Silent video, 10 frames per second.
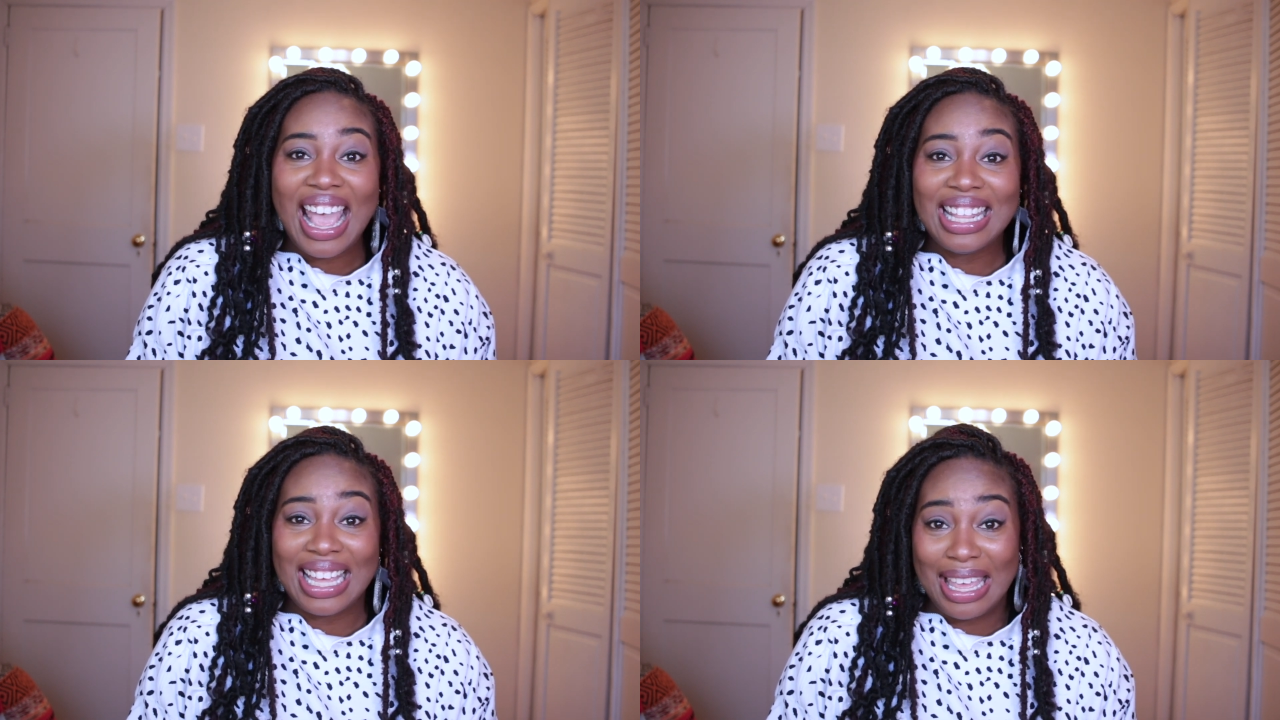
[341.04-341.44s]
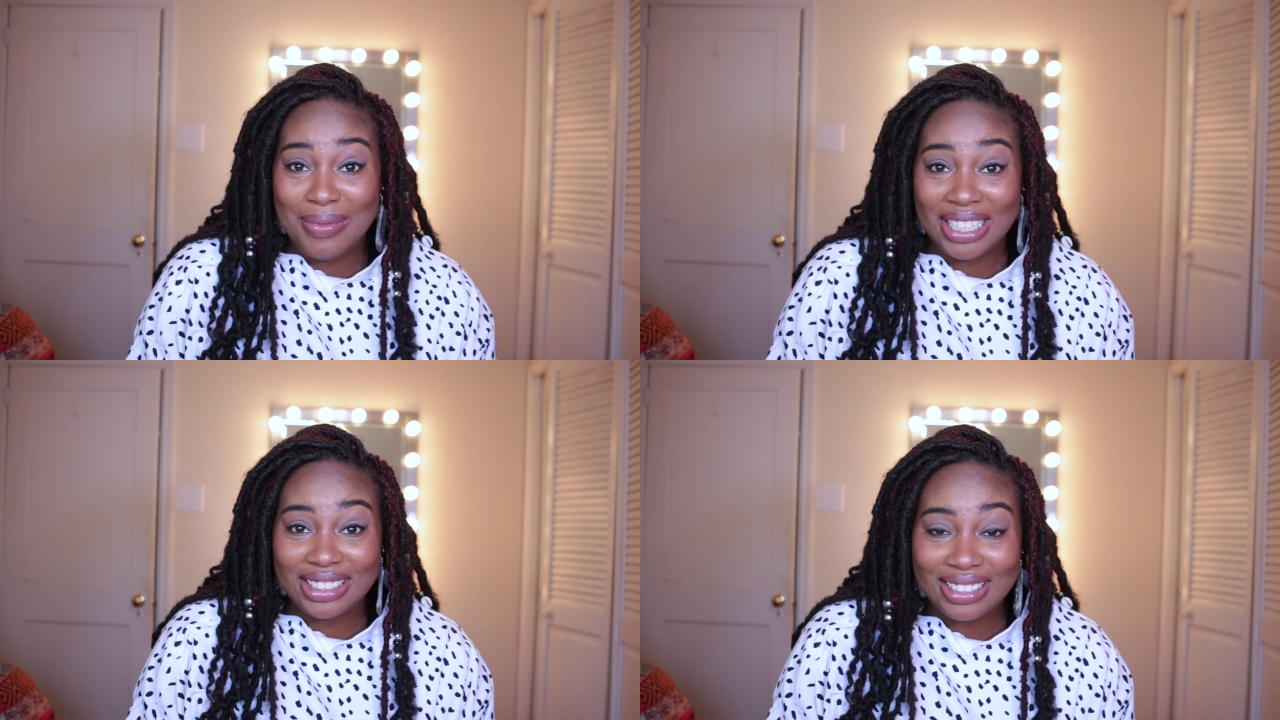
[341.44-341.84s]
and it
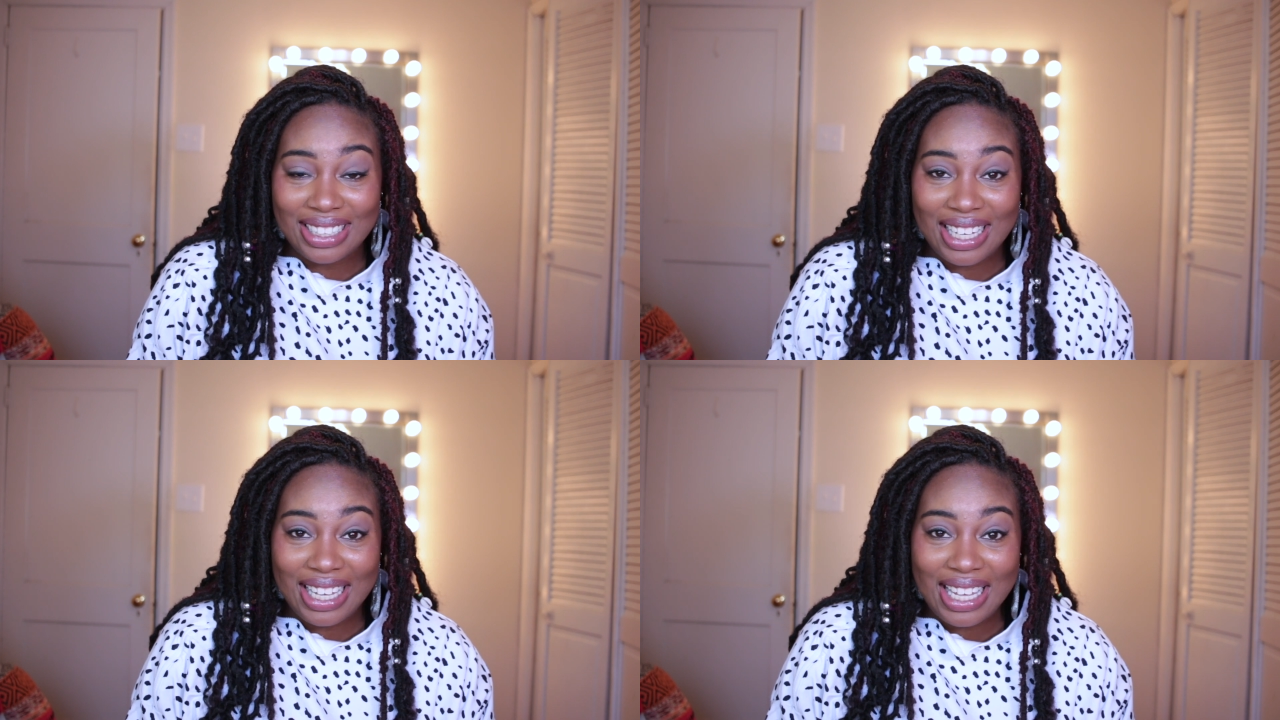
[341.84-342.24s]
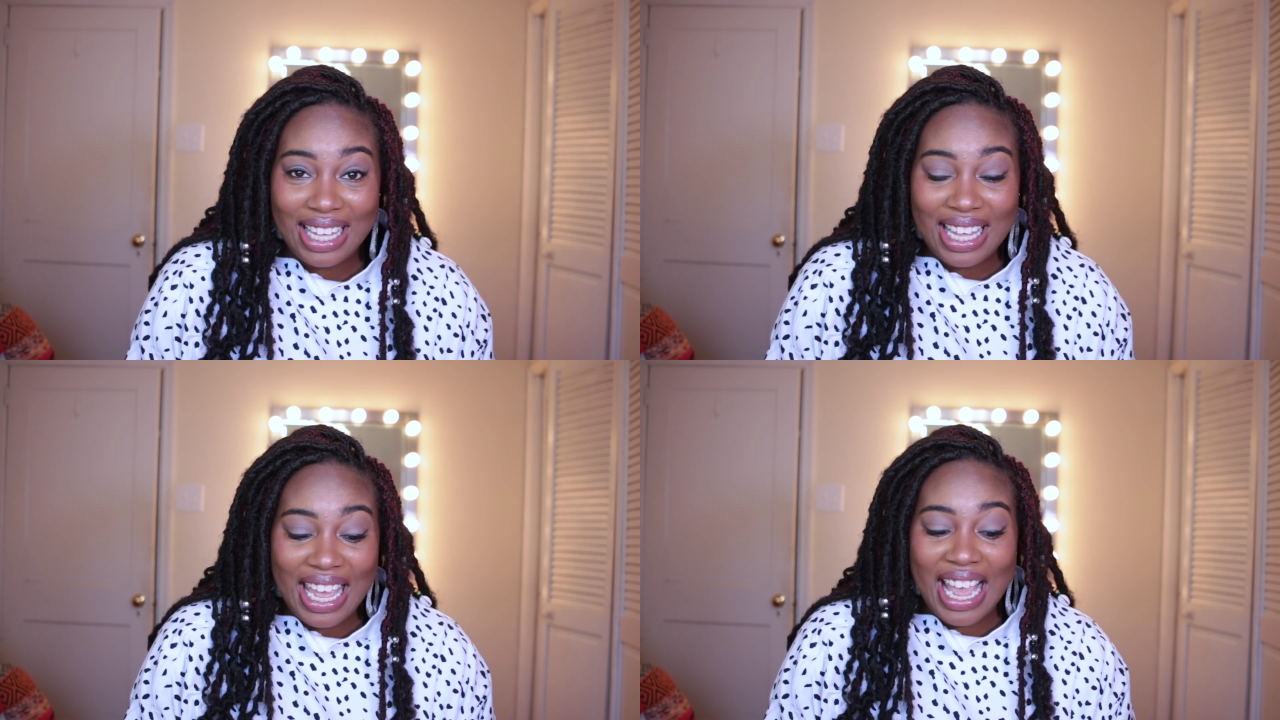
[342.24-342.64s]
came yesterday,
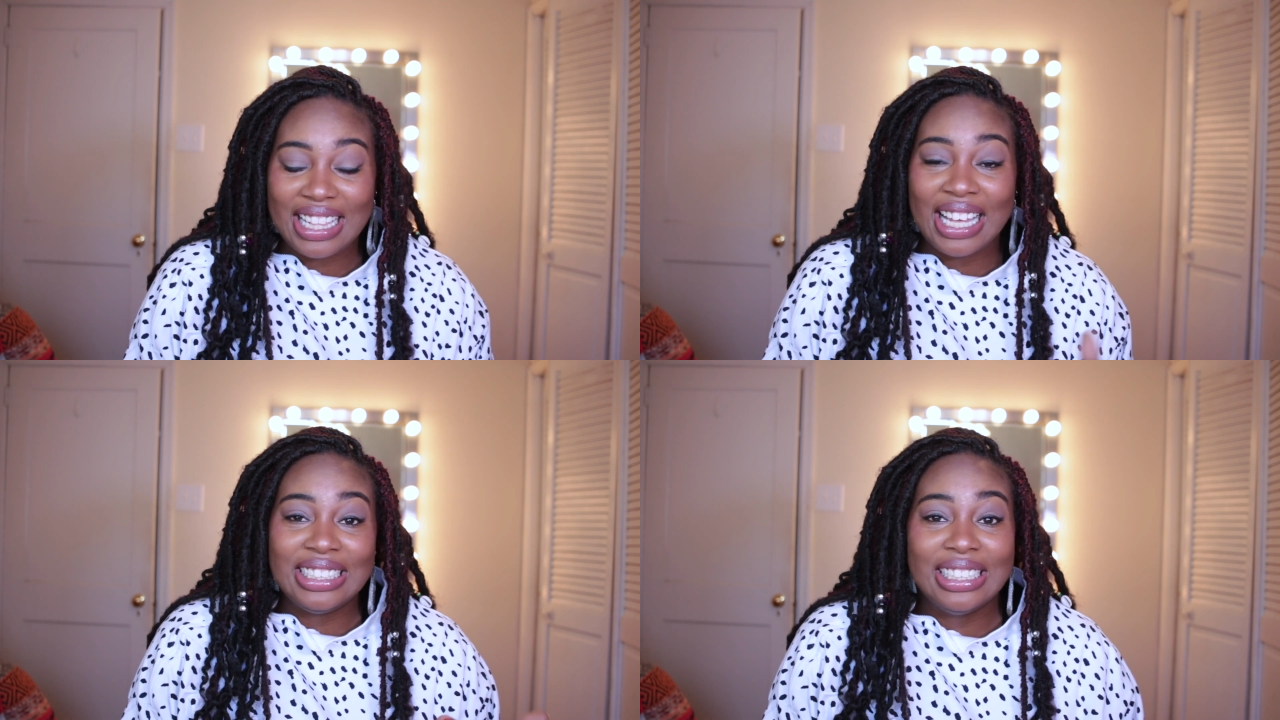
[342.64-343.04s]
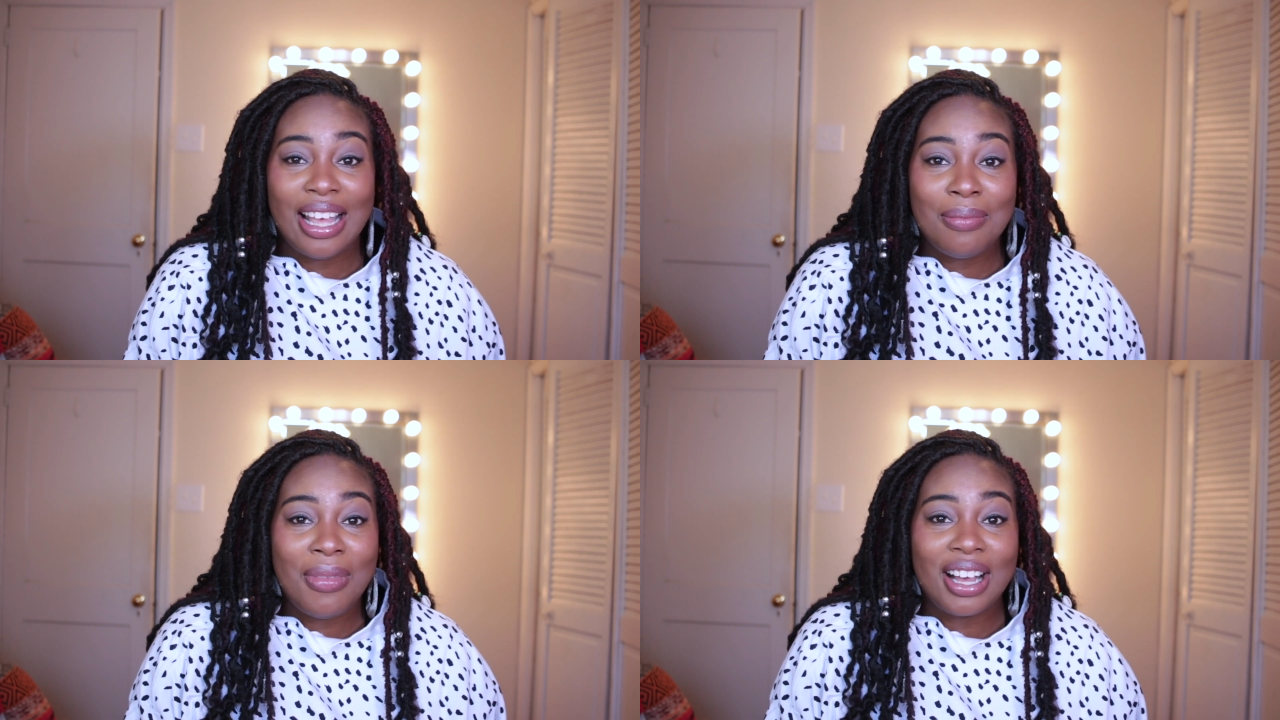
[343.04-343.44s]
and I didn't
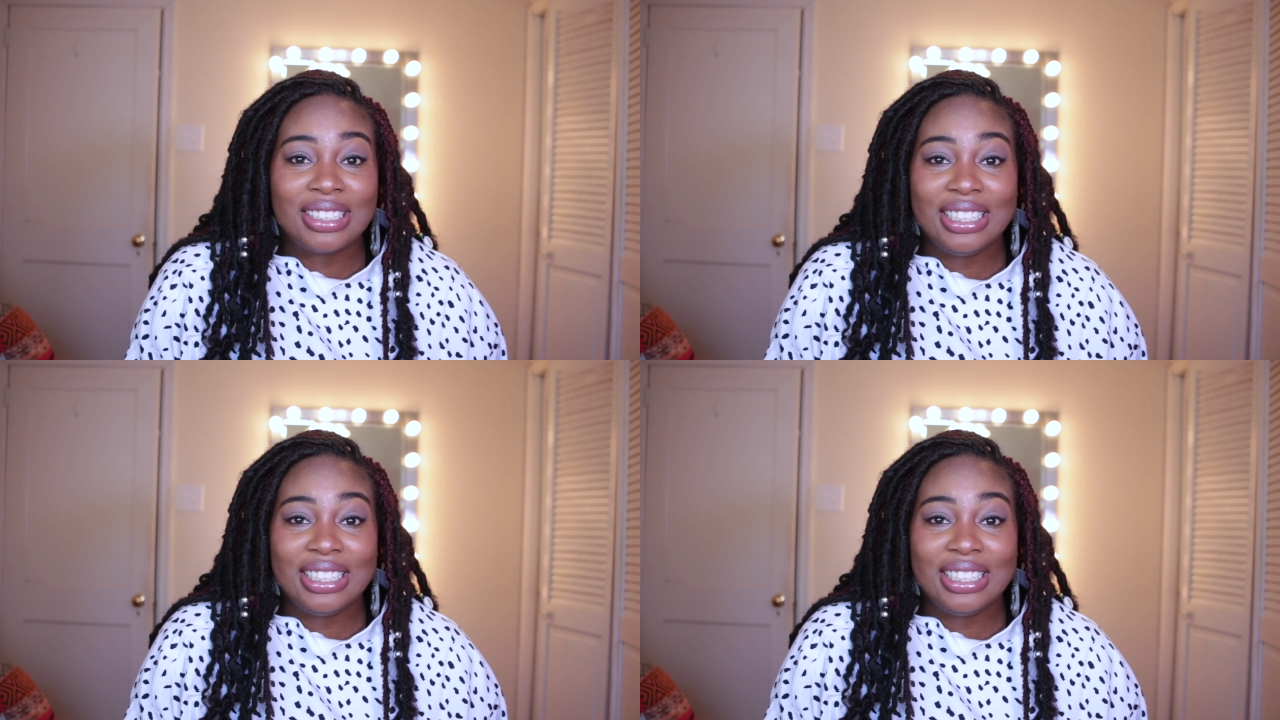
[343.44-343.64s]
unbox